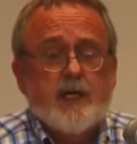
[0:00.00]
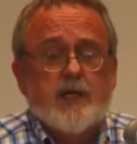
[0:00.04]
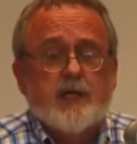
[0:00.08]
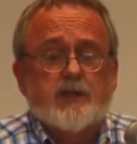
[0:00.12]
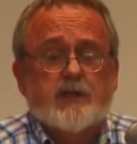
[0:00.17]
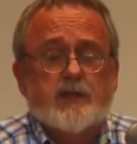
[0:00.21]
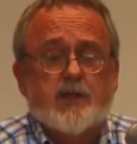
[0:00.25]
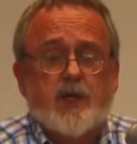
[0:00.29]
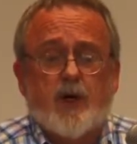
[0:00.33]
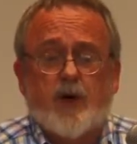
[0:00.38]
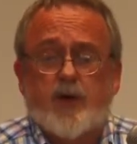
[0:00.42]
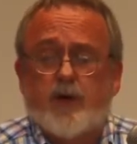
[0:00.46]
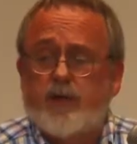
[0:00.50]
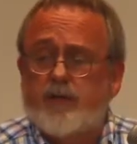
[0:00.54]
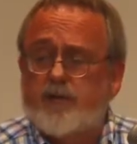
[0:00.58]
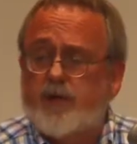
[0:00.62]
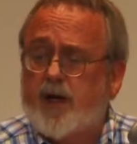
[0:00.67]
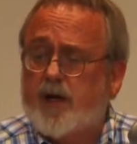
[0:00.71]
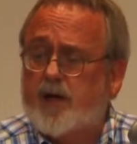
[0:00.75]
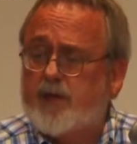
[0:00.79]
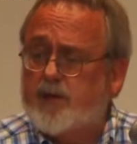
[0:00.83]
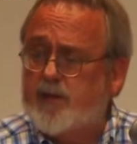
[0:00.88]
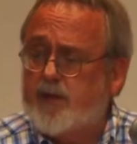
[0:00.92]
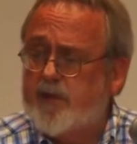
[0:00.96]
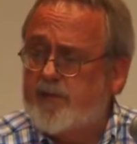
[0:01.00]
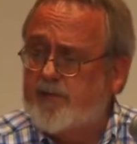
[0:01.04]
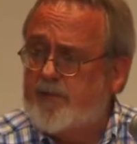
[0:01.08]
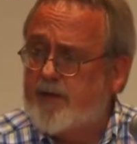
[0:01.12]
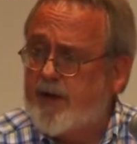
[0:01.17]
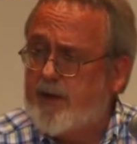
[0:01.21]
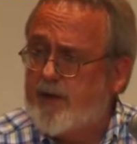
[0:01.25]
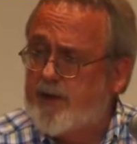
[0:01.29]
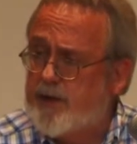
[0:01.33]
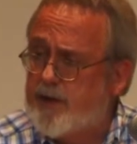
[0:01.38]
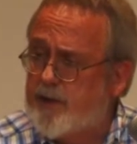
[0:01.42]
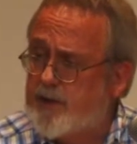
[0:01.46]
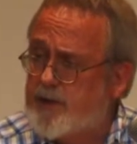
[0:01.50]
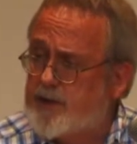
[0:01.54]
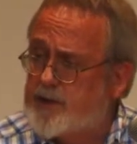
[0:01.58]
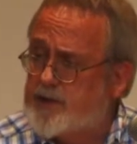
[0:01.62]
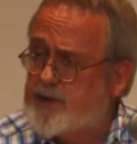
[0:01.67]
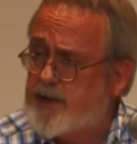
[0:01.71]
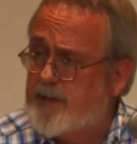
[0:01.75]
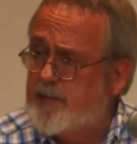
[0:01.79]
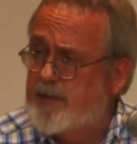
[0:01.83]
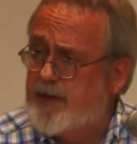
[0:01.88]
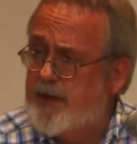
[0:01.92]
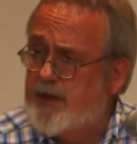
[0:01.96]
So you've got 24-hour notice,
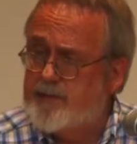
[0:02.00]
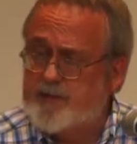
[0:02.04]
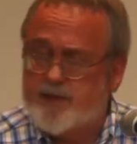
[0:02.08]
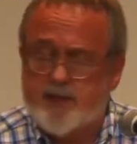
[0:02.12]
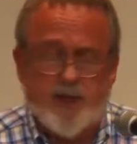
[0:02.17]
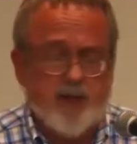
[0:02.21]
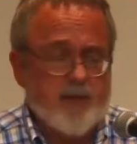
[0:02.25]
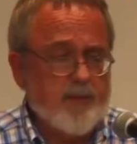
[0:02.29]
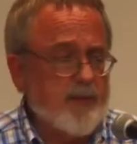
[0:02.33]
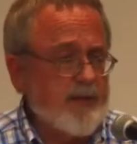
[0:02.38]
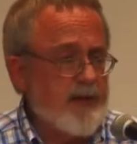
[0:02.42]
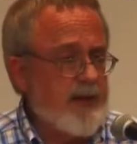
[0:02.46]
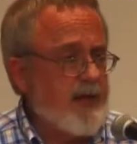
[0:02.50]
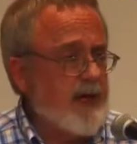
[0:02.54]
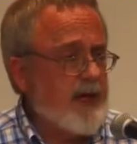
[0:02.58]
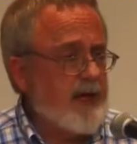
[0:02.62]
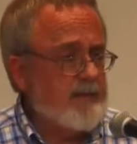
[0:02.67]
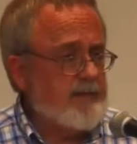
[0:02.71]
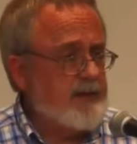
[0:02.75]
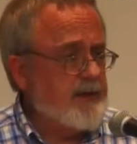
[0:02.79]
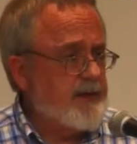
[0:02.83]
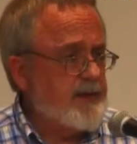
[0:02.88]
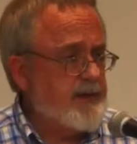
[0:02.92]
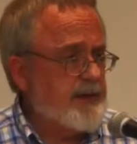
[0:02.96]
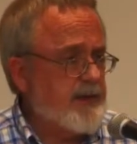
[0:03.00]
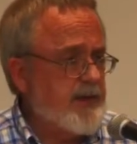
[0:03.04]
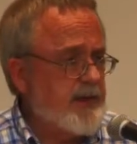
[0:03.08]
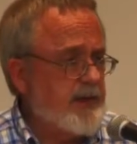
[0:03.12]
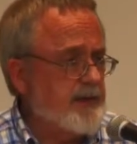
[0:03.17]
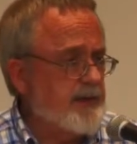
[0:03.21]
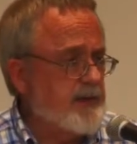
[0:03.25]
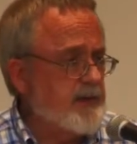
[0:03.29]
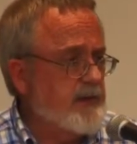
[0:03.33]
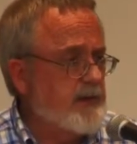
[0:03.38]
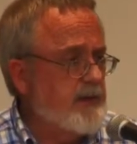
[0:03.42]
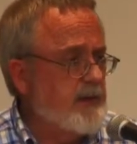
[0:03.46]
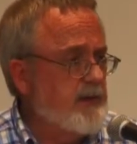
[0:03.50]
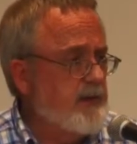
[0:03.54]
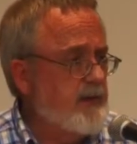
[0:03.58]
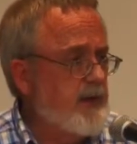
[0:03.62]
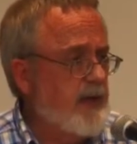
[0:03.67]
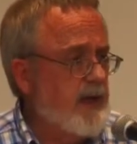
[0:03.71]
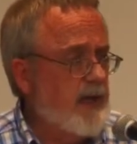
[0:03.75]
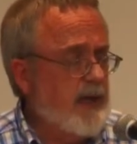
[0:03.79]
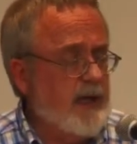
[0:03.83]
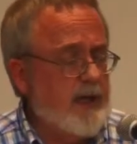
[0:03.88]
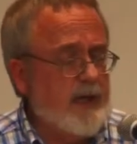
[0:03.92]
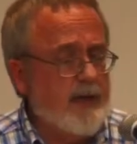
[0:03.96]
something comes up, and you have to discuss it.
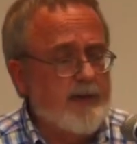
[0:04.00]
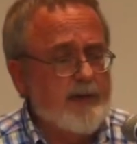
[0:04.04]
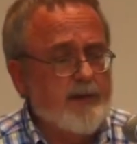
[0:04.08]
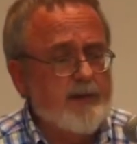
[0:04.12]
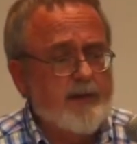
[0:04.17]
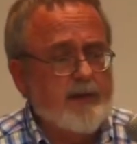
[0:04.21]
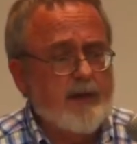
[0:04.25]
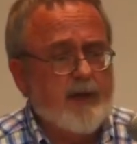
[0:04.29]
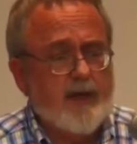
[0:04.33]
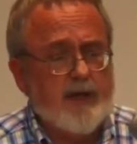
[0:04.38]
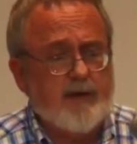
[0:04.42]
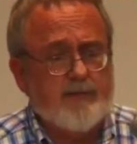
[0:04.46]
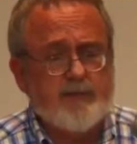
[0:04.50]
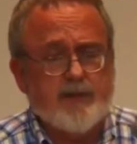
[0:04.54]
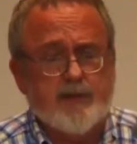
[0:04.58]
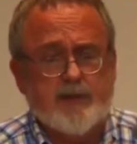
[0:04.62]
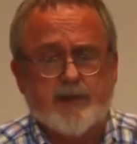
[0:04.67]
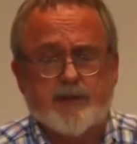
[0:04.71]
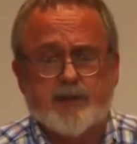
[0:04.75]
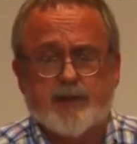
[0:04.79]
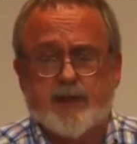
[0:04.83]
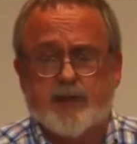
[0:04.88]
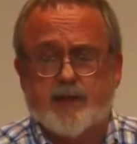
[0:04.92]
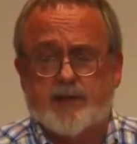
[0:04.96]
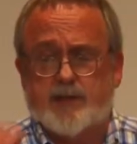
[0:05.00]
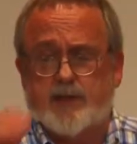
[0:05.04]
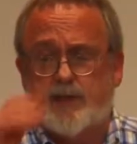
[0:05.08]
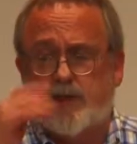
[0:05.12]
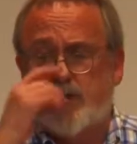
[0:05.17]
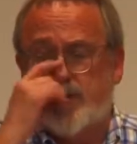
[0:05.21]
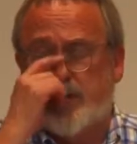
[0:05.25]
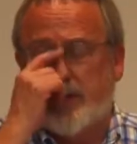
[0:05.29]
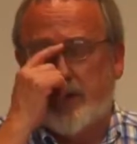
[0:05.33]
You have to discuss it.